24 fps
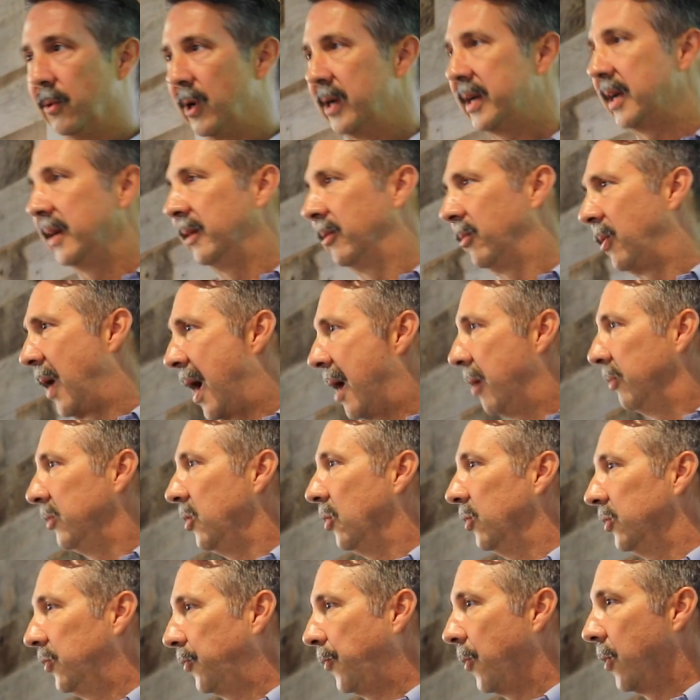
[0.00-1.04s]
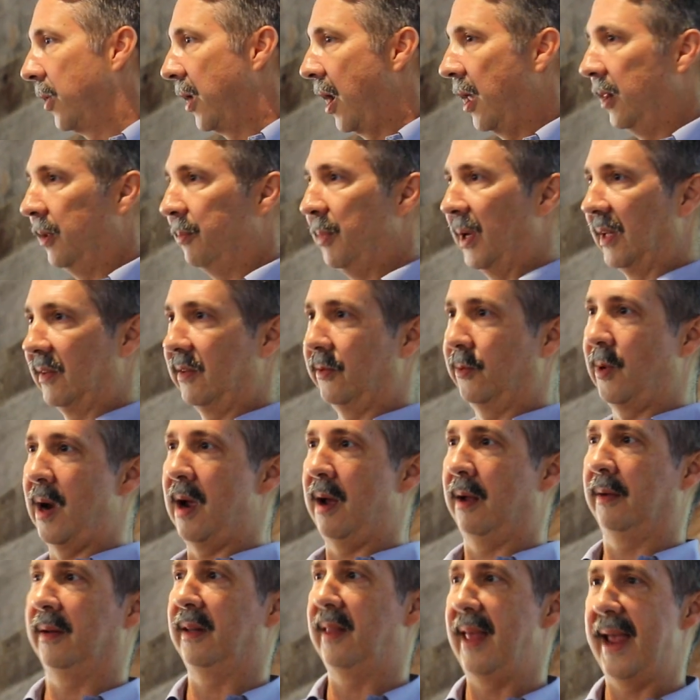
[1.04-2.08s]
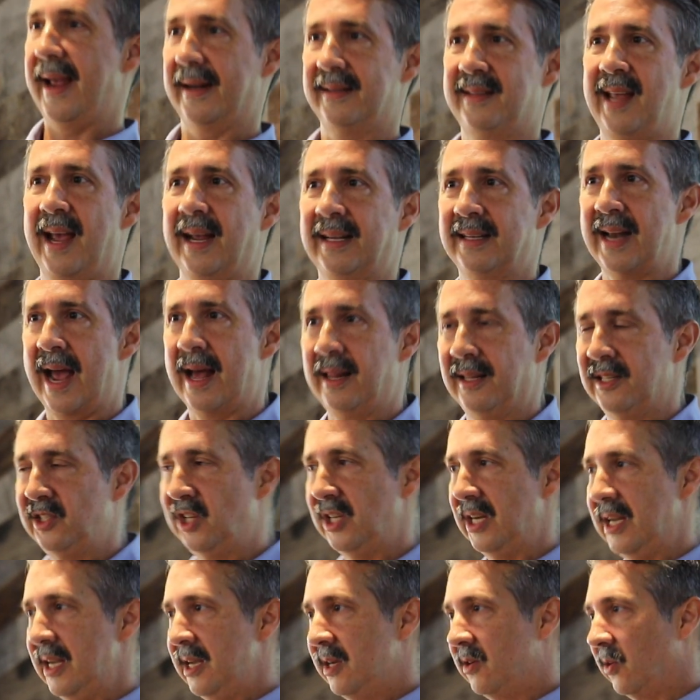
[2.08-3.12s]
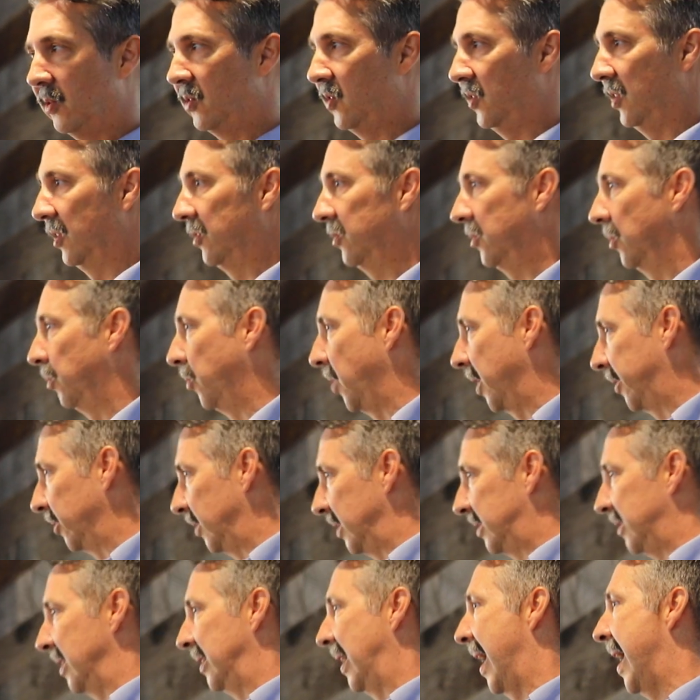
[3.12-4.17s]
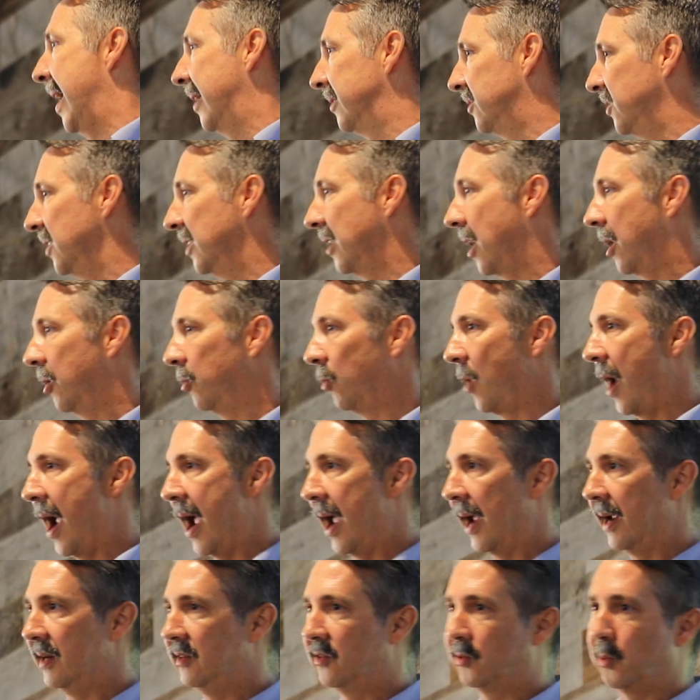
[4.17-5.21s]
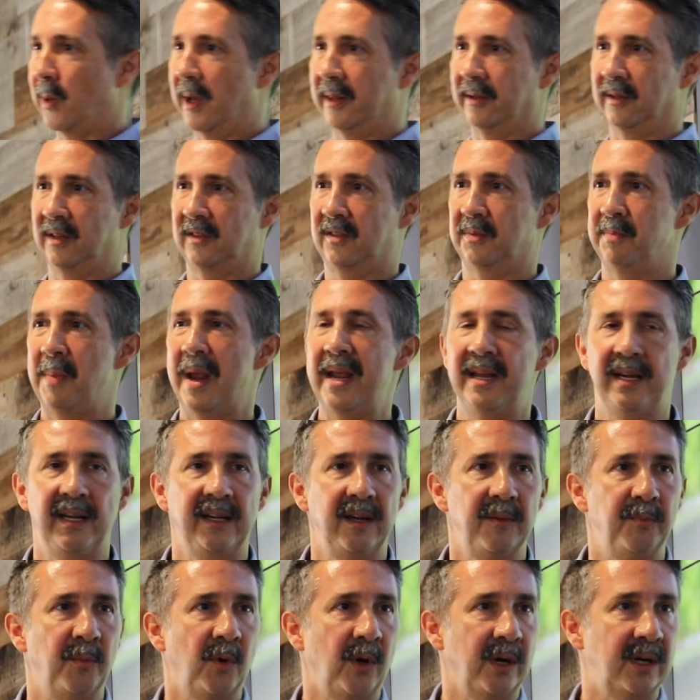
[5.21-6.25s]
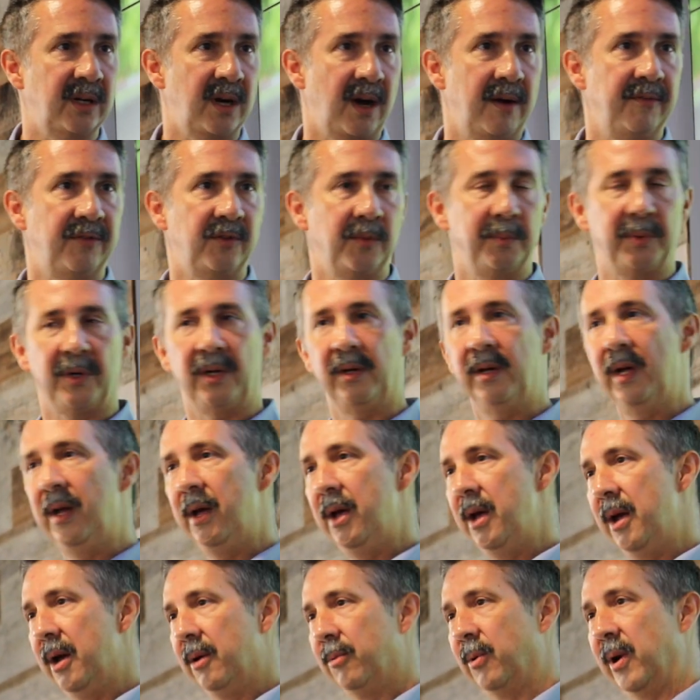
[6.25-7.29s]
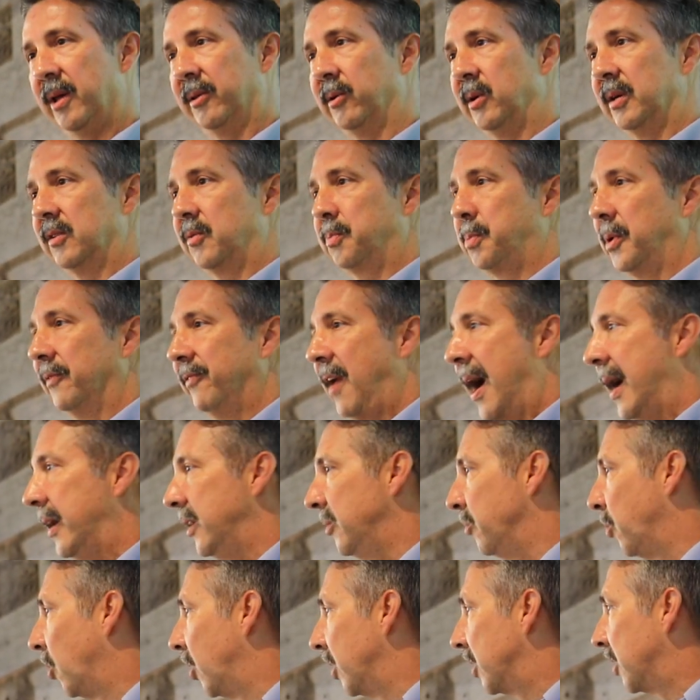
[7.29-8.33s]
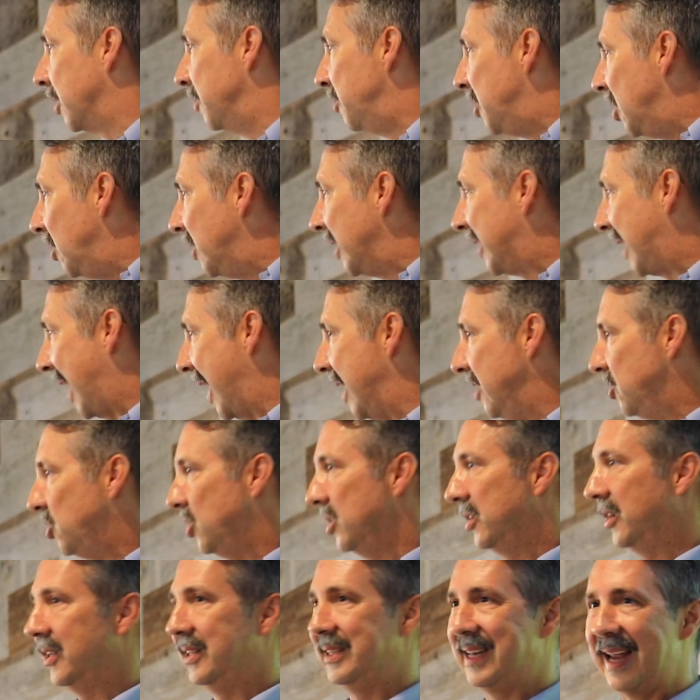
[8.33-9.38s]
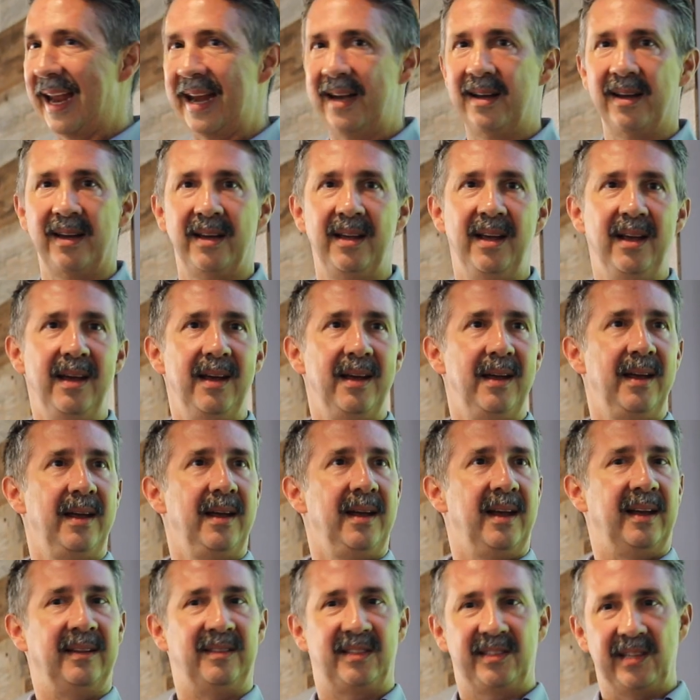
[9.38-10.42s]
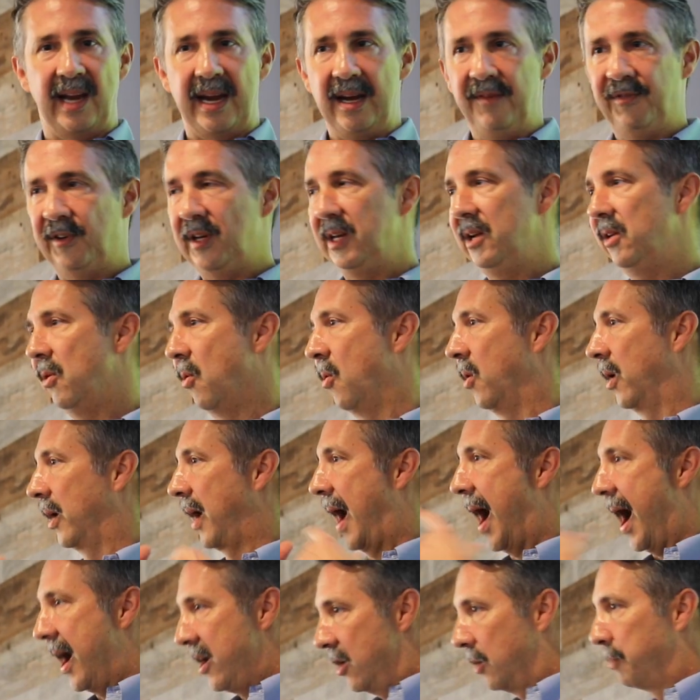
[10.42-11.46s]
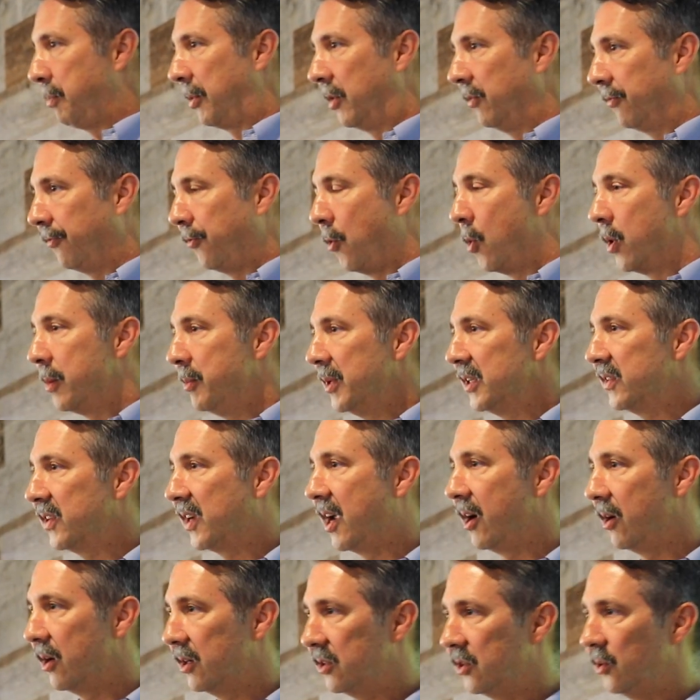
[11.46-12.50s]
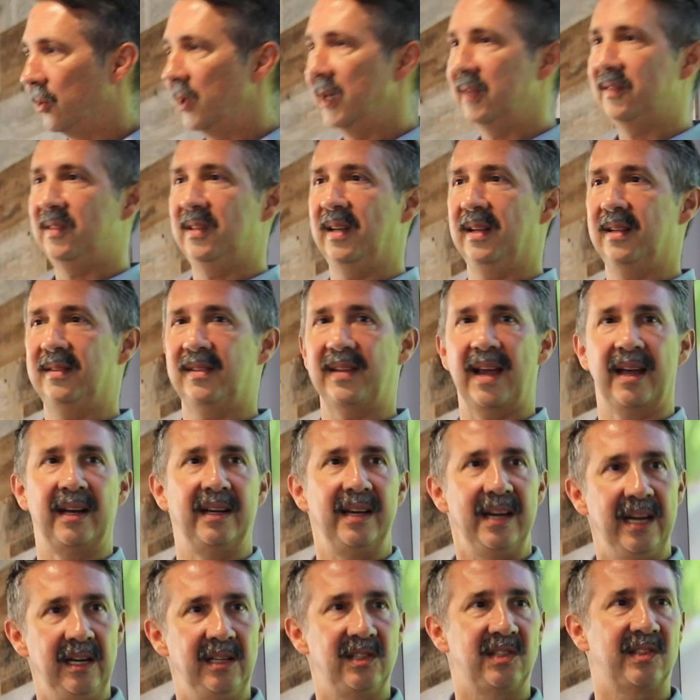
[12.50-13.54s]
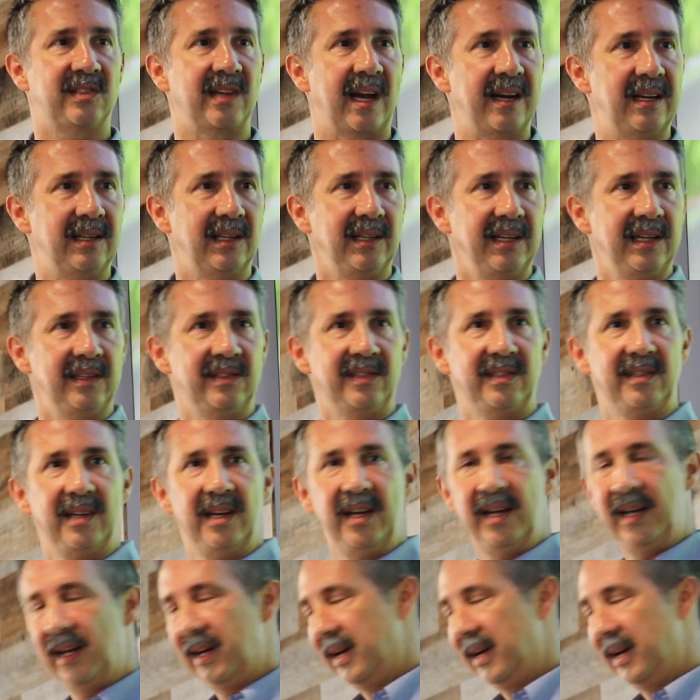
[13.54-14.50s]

working around those four elements, around that technology ecosystem, whether it's enhancing our rides, whether it's making it more comfortable, whether it's providing more communication and data and safety or higher performance characteristics on each cyclist,